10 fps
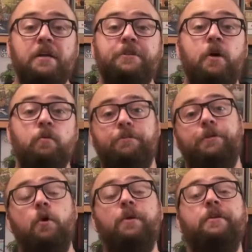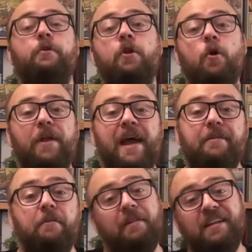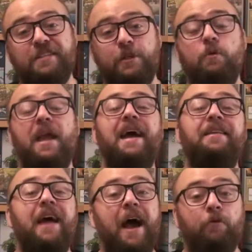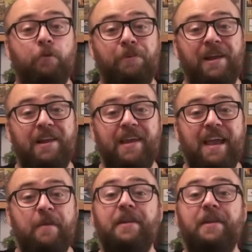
So, now that you know that, let's look at how to play the game,